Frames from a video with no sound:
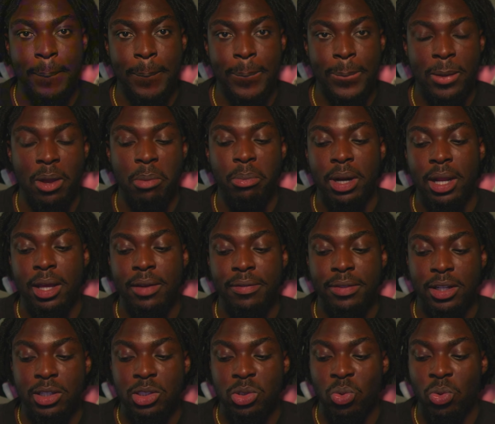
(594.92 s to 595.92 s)
But if
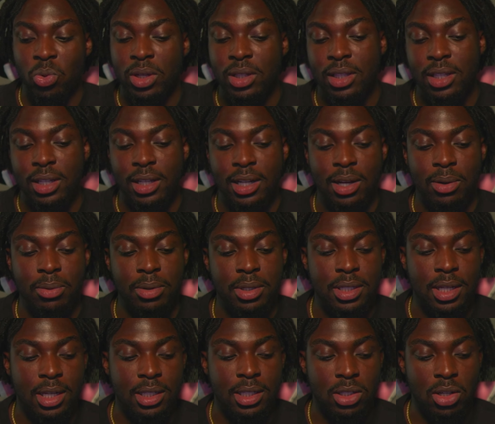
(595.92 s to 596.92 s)
there's one thing I wish
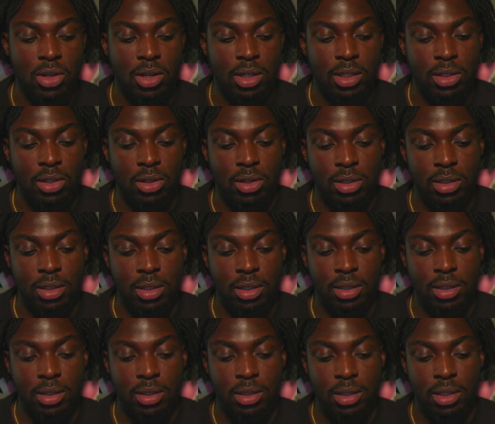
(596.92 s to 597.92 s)
I started
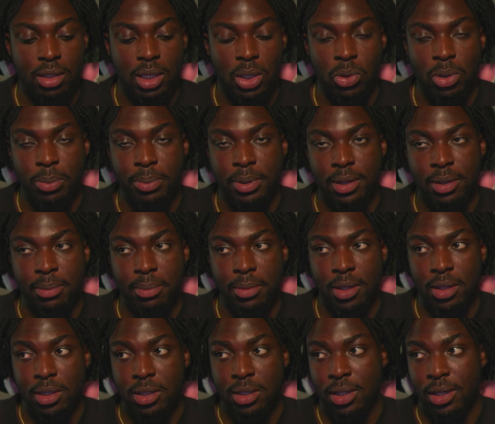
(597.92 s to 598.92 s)
earlier, it would be the
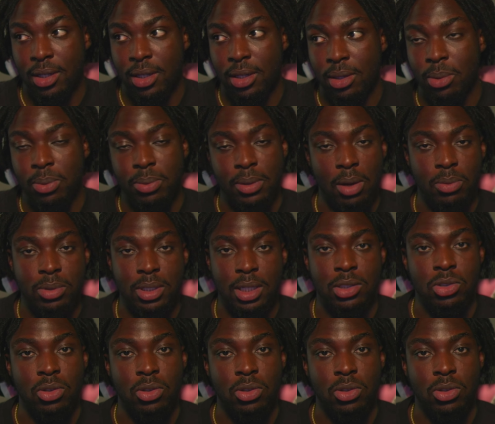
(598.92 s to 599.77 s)
military. I wish I joined the